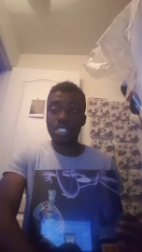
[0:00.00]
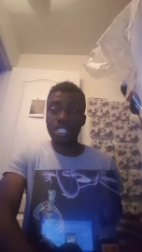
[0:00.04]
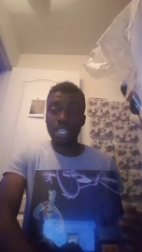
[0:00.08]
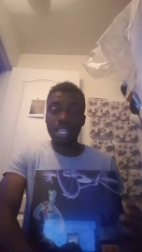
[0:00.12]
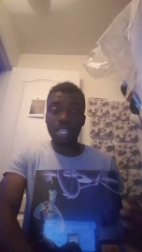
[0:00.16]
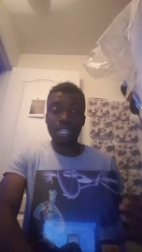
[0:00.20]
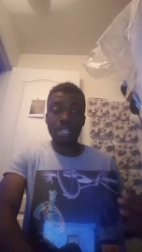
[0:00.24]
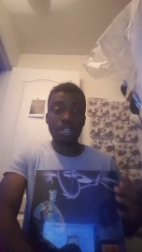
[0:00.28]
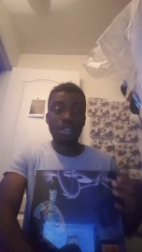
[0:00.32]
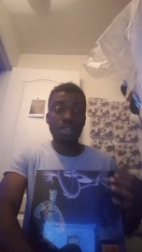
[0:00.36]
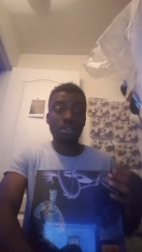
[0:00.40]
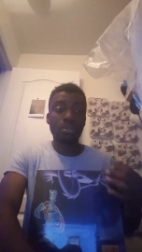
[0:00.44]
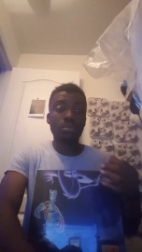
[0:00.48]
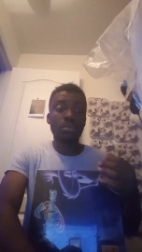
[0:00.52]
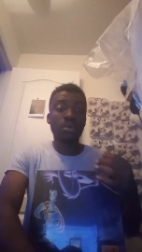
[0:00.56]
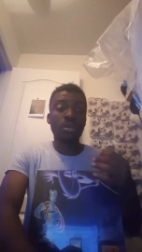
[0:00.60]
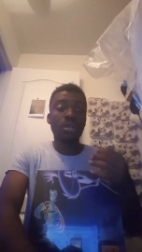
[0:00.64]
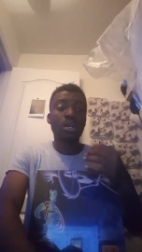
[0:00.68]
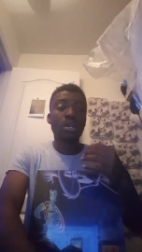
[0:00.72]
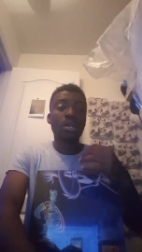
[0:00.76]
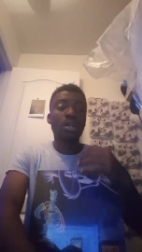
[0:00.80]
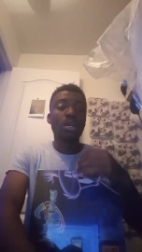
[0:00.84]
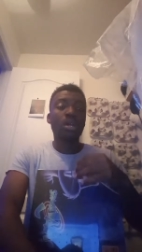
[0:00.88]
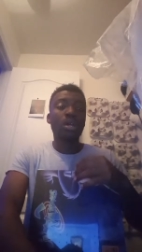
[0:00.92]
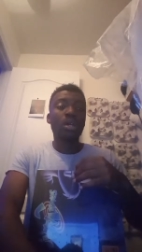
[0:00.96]
Jam,
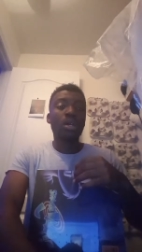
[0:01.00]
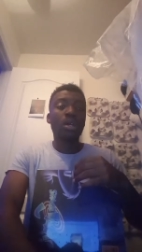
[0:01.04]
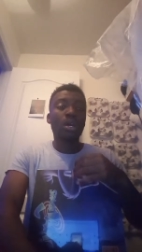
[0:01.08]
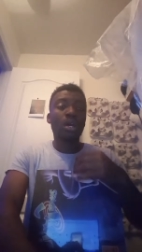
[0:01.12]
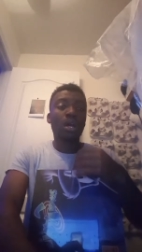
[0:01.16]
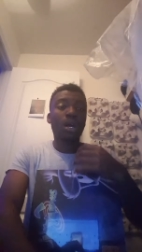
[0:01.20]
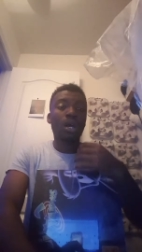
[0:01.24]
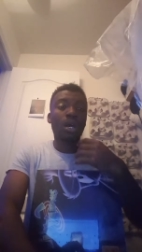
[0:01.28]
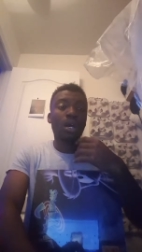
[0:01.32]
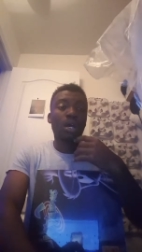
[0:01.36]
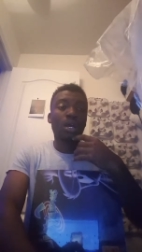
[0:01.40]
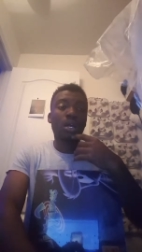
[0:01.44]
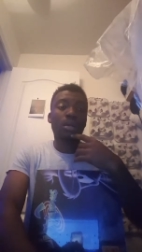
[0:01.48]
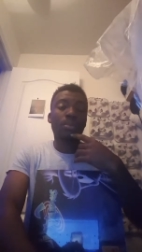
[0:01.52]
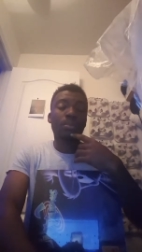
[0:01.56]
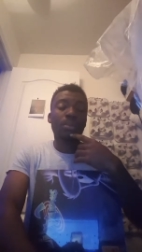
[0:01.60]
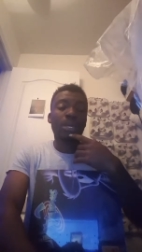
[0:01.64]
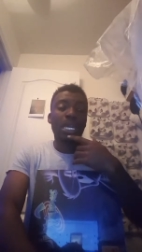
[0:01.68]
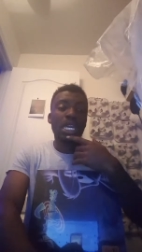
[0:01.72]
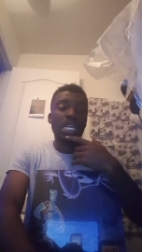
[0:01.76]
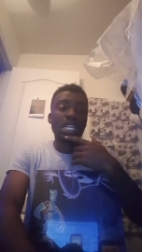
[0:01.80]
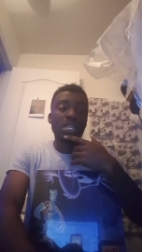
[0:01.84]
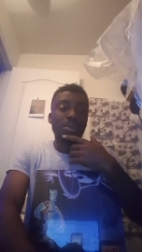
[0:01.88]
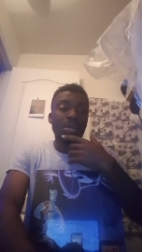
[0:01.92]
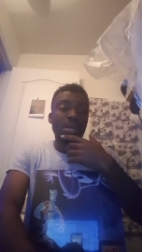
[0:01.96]
um,
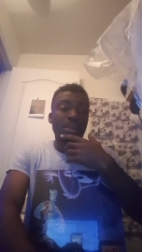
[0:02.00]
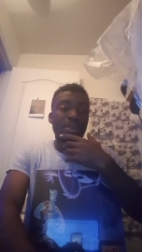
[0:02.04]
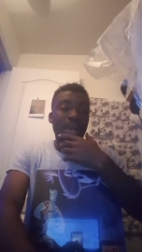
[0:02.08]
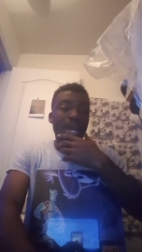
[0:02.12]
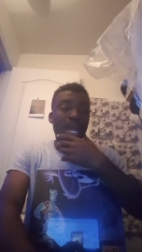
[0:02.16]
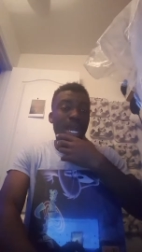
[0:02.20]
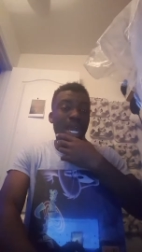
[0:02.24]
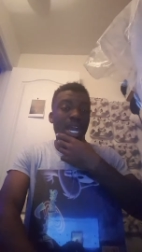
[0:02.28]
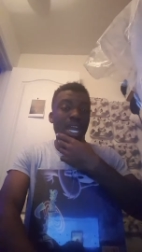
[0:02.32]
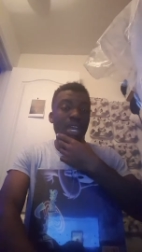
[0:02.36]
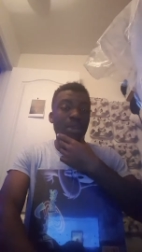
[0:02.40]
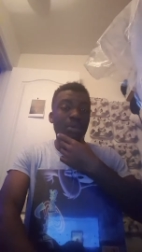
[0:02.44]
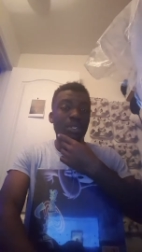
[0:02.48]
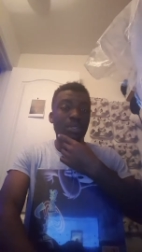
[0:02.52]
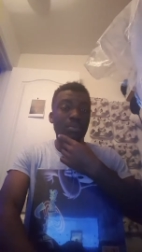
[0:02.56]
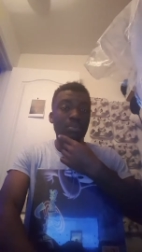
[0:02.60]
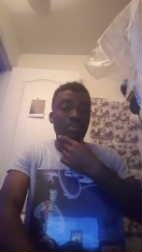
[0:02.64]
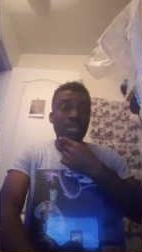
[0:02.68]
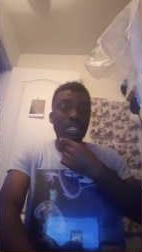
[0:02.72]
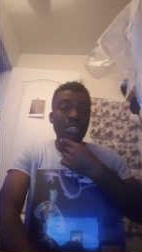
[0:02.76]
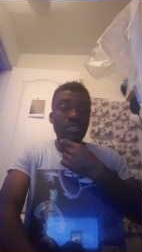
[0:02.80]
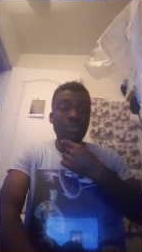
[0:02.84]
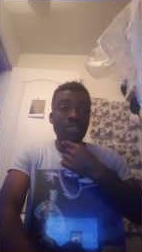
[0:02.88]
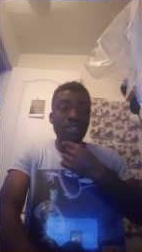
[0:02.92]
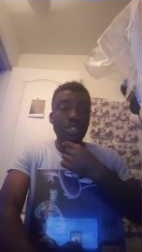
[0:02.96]
him Up High with
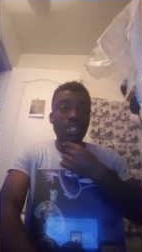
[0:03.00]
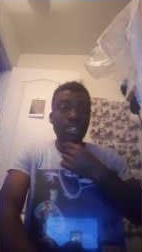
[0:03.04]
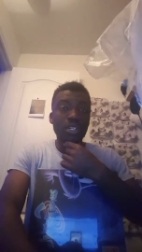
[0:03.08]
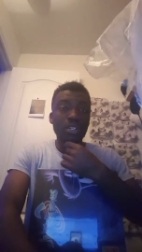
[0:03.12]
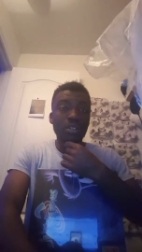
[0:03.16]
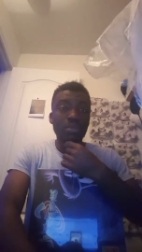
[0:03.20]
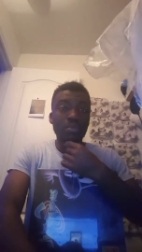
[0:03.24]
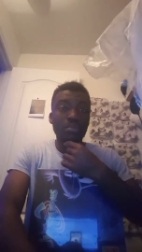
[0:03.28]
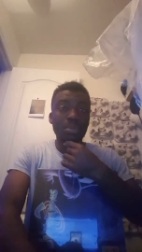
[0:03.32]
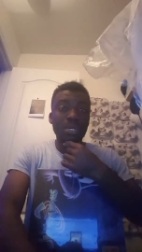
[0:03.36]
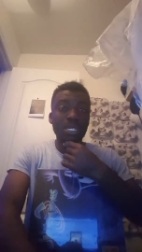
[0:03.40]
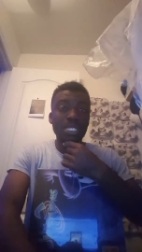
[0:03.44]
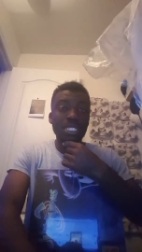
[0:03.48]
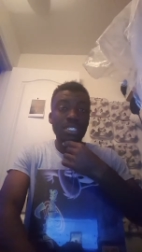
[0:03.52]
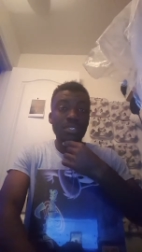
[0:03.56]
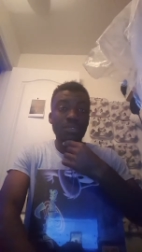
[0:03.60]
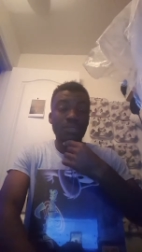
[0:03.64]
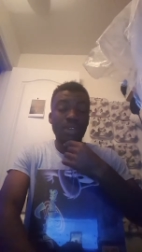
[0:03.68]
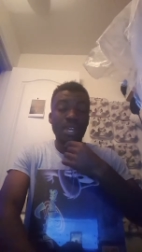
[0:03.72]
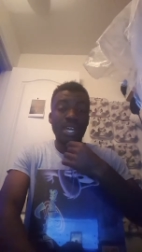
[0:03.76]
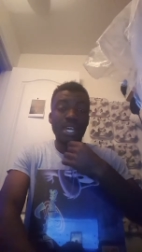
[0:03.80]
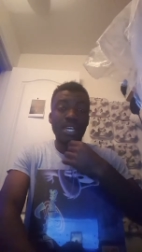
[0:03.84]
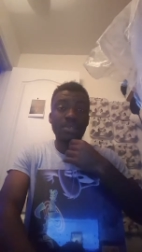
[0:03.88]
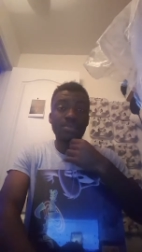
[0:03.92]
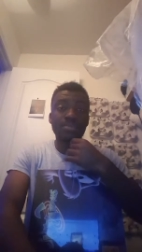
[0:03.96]
B Real, Busta
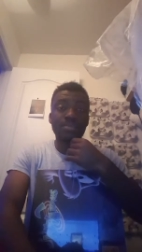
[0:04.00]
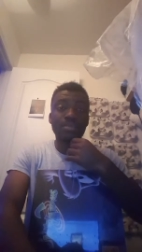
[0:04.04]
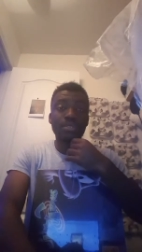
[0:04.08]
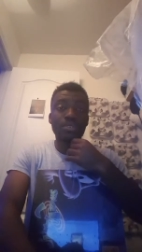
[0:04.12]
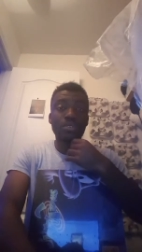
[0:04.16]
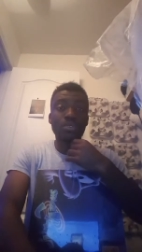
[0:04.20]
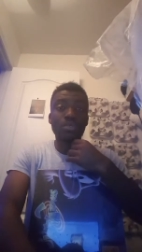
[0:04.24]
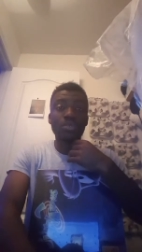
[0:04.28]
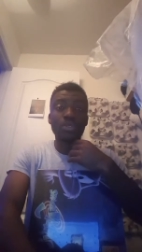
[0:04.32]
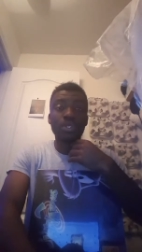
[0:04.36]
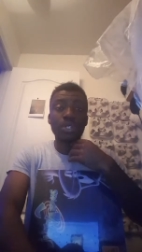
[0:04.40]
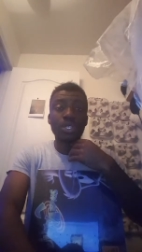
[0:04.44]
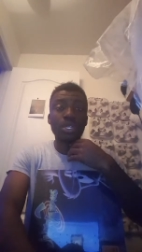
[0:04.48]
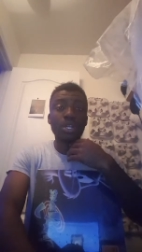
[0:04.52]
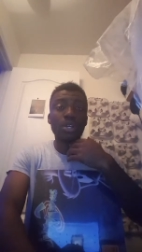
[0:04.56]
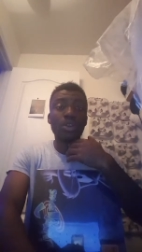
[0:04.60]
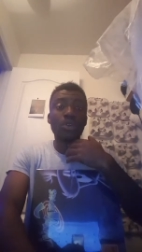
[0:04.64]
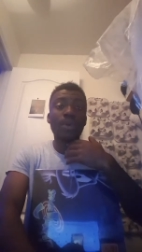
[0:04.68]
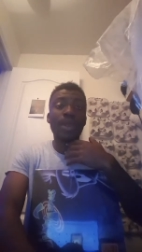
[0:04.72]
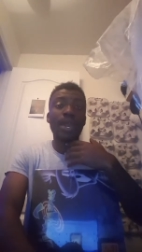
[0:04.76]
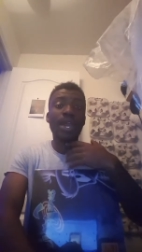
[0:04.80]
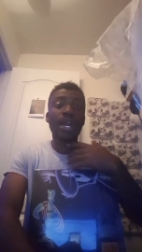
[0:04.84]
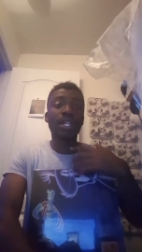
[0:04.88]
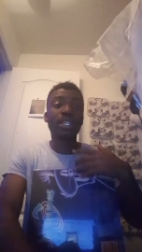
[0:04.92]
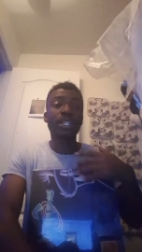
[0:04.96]
Rhymes,
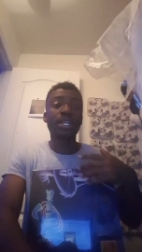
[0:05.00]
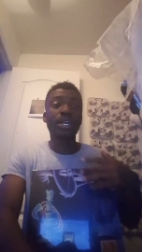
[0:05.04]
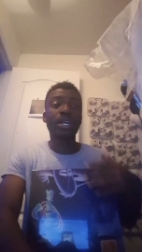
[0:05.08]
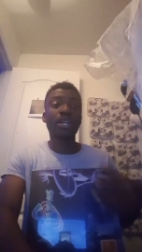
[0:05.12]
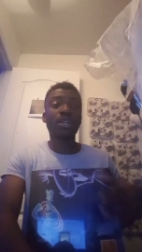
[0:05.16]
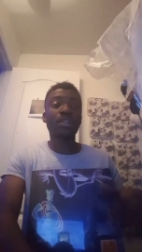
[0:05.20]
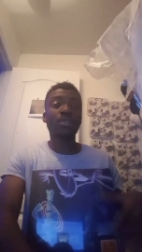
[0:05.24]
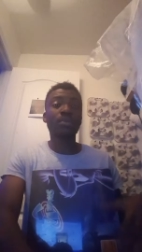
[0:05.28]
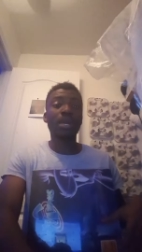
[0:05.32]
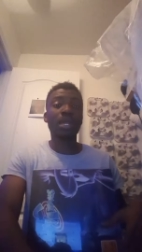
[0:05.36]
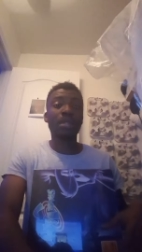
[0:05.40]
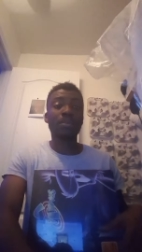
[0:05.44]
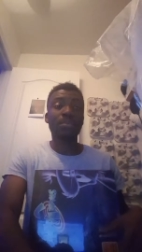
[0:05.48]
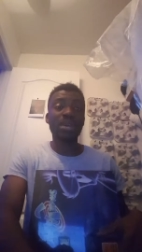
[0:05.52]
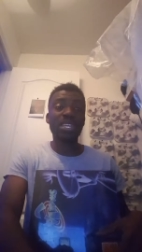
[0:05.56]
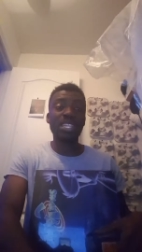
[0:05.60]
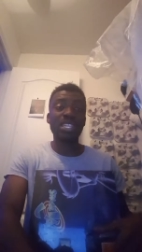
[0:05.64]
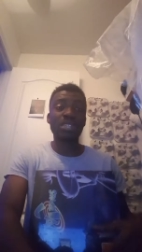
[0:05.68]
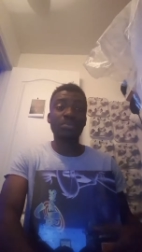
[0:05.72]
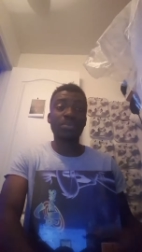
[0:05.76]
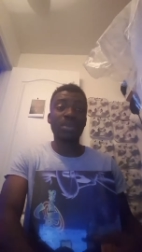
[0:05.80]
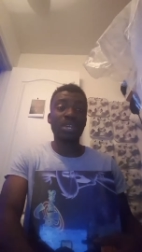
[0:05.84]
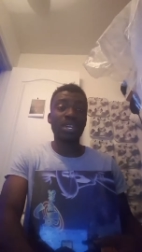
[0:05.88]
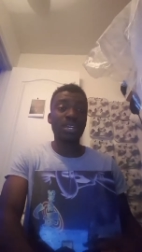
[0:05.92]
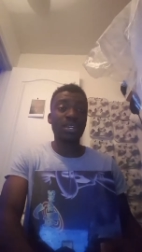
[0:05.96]
Coolio, LL, and
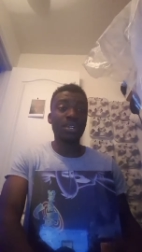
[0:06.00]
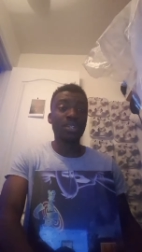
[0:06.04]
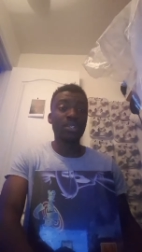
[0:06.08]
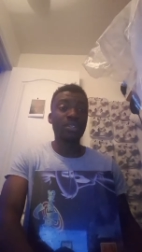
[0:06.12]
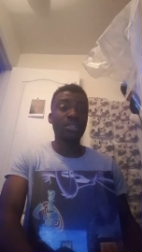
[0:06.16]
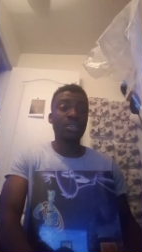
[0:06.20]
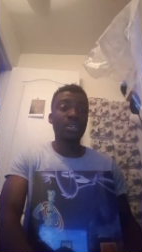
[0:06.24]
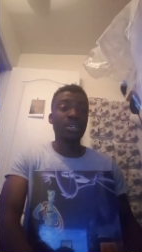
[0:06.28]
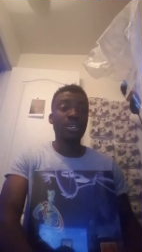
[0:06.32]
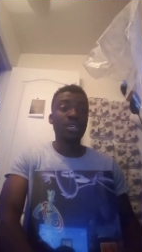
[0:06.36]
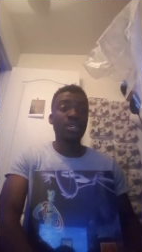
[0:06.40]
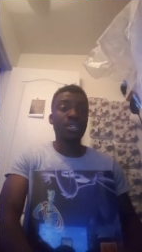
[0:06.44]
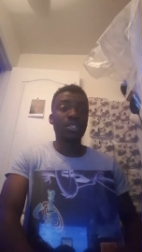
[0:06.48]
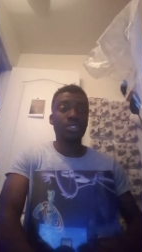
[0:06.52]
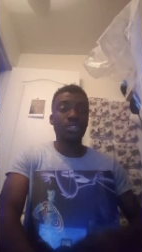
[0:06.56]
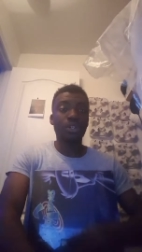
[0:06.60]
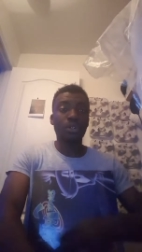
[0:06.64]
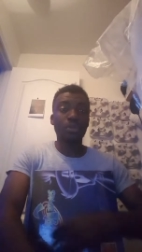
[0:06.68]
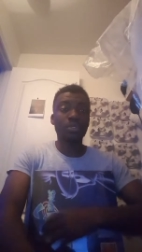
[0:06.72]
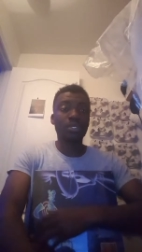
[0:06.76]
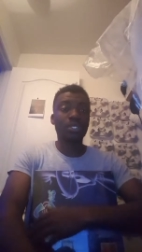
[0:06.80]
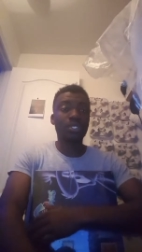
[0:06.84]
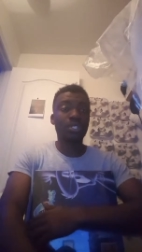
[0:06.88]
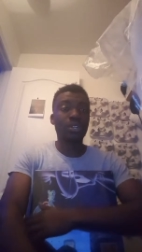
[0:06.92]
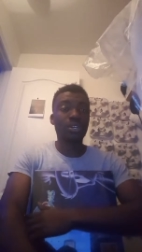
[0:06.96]
Method Man.
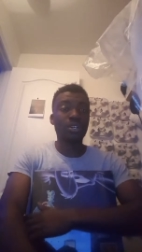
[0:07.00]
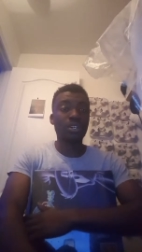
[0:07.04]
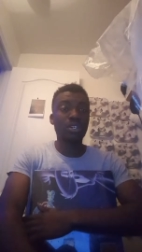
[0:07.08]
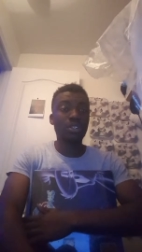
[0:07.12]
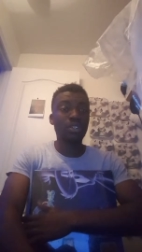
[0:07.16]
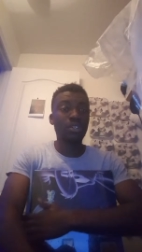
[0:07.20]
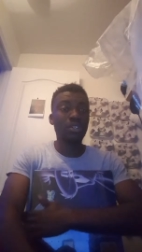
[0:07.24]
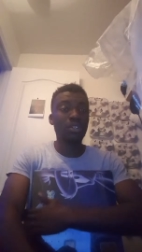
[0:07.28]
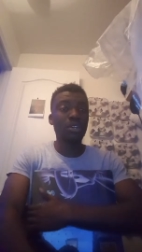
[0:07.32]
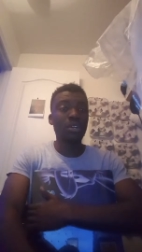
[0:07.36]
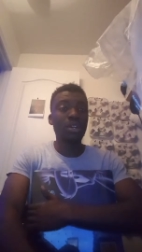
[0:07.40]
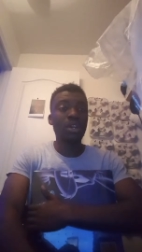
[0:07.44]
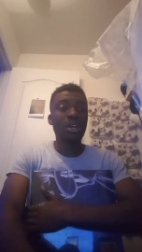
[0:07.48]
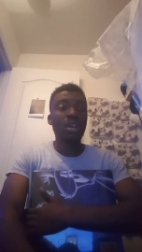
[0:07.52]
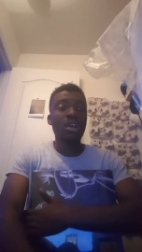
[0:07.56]
Dope song.